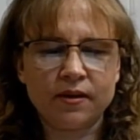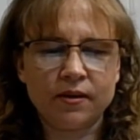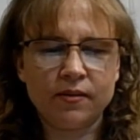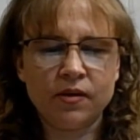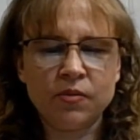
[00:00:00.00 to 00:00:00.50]

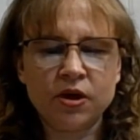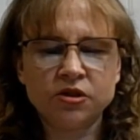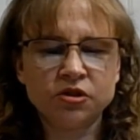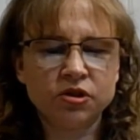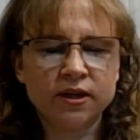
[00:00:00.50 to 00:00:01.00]
But
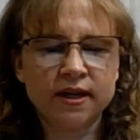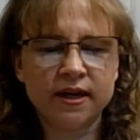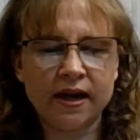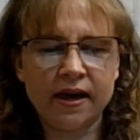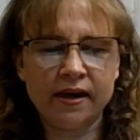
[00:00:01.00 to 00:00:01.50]
also looking
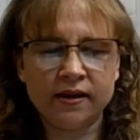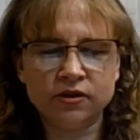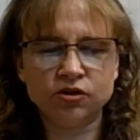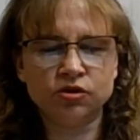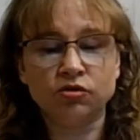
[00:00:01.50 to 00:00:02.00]
in
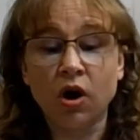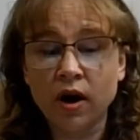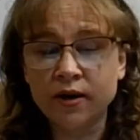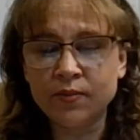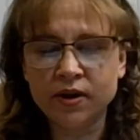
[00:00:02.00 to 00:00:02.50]

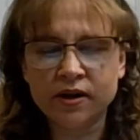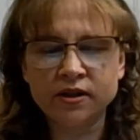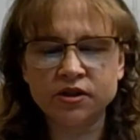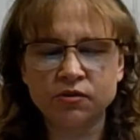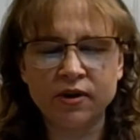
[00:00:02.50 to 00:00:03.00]
drawing
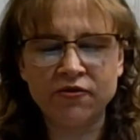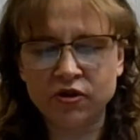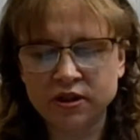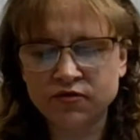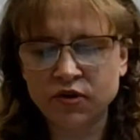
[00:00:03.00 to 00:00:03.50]
books or
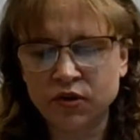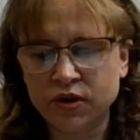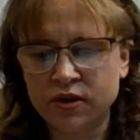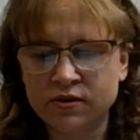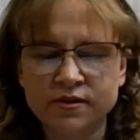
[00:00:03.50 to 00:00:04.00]
reference
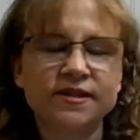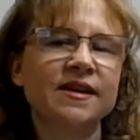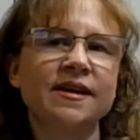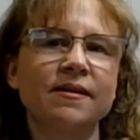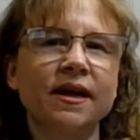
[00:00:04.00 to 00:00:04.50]
photos.
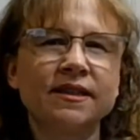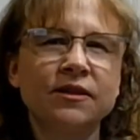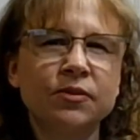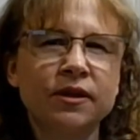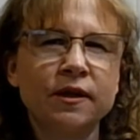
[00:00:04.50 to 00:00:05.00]
I
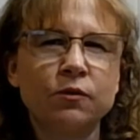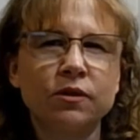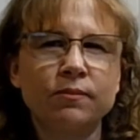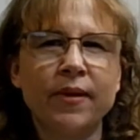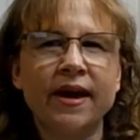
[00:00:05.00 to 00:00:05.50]
typically will
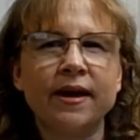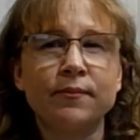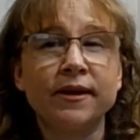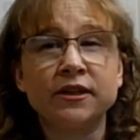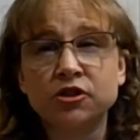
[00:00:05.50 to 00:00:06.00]
make a
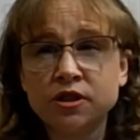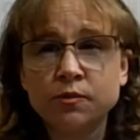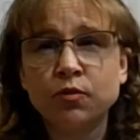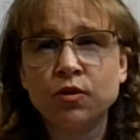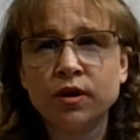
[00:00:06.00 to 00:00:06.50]
Pinterest
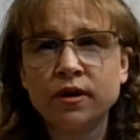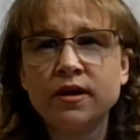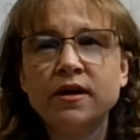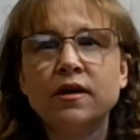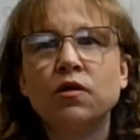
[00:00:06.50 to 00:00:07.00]
board
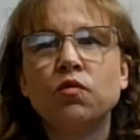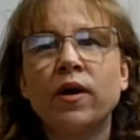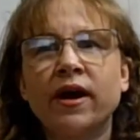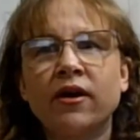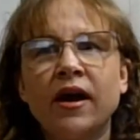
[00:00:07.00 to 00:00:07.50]

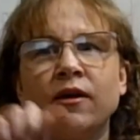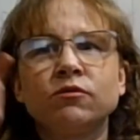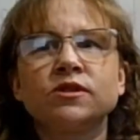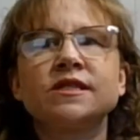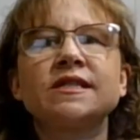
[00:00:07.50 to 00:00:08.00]
where I will
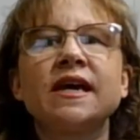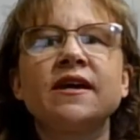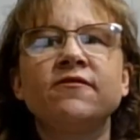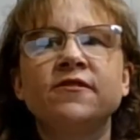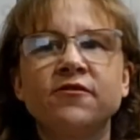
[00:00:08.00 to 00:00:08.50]

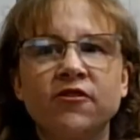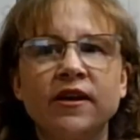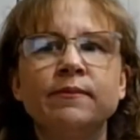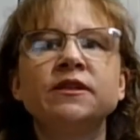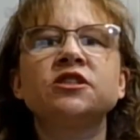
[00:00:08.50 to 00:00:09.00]
save different
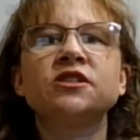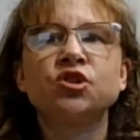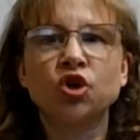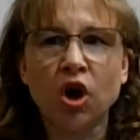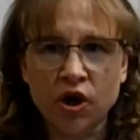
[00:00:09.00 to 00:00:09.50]
images
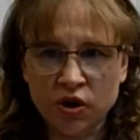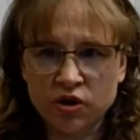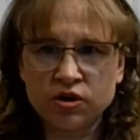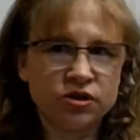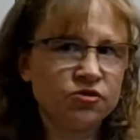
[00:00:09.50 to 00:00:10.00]
or
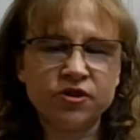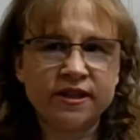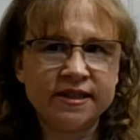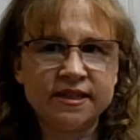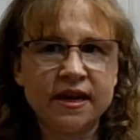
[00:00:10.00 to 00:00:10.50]
articles for
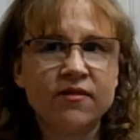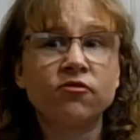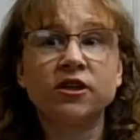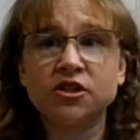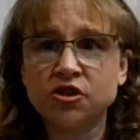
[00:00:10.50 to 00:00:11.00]
things that I've
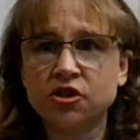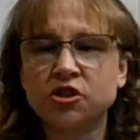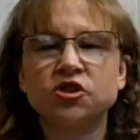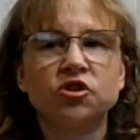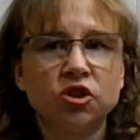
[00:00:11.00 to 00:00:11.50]

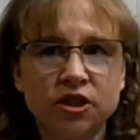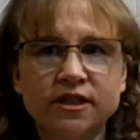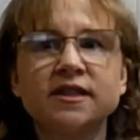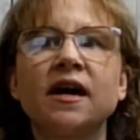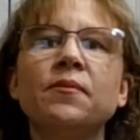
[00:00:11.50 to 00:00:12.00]
researched or looked
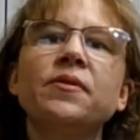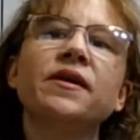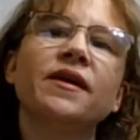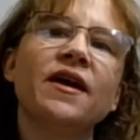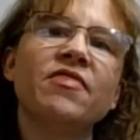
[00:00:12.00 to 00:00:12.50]
up,
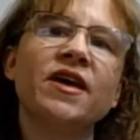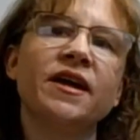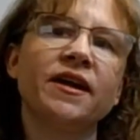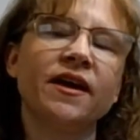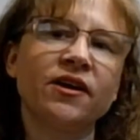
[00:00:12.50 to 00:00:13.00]
and
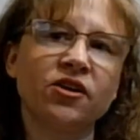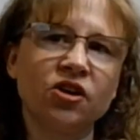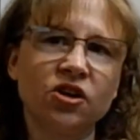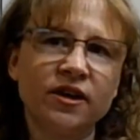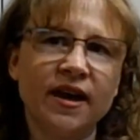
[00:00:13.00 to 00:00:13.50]
then I can
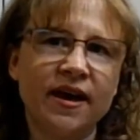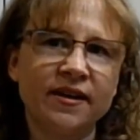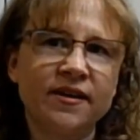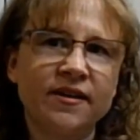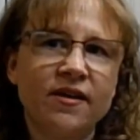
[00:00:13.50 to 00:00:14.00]
look at
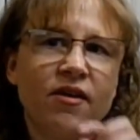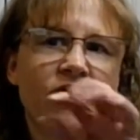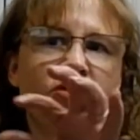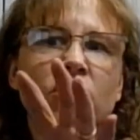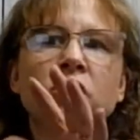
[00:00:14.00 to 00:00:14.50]

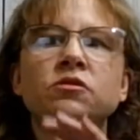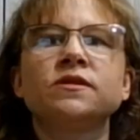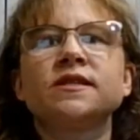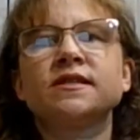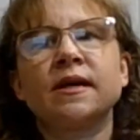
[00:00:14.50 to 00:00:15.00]
those
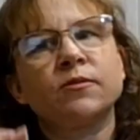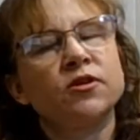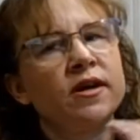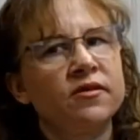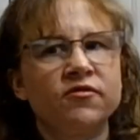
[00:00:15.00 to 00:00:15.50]
as I'm
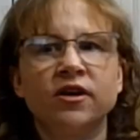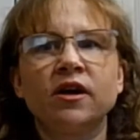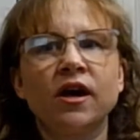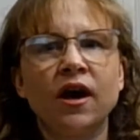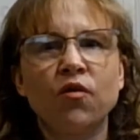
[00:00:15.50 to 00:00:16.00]
trying to figure
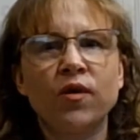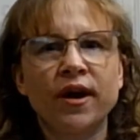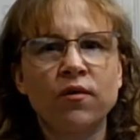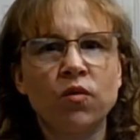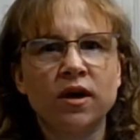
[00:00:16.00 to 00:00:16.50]
out what I
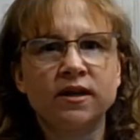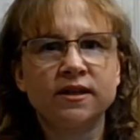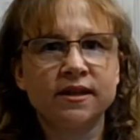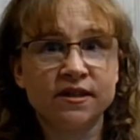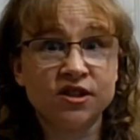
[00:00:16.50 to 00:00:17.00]
want
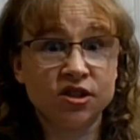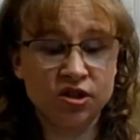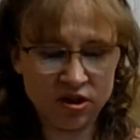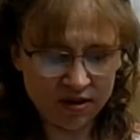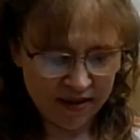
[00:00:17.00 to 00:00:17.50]
things to
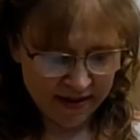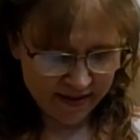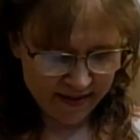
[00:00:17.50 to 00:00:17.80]
look like.